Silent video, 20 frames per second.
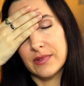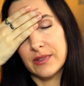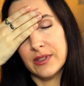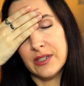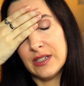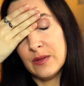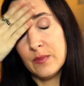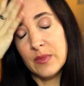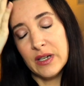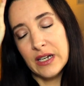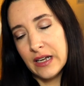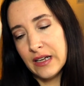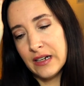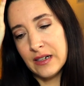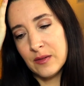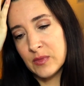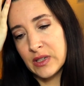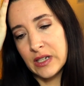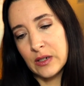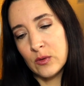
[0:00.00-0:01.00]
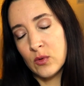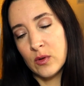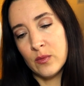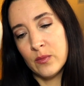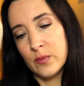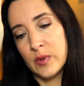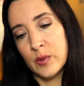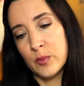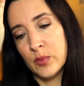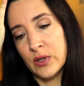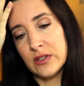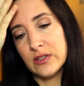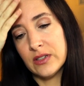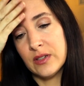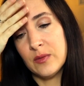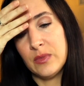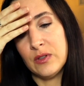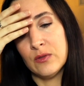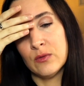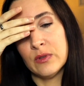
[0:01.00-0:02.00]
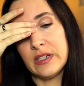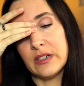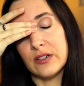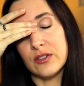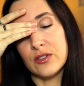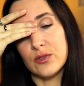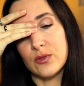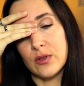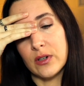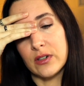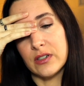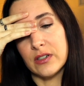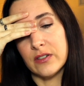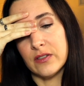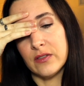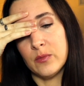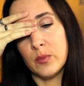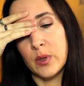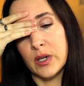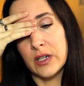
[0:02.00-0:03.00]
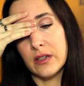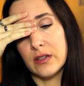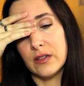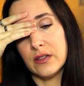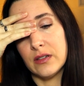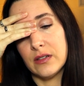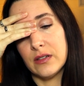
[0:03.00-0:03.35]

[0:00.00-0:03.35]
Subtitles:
Because in my head, I'm like, well, the breast can be reconstructed, but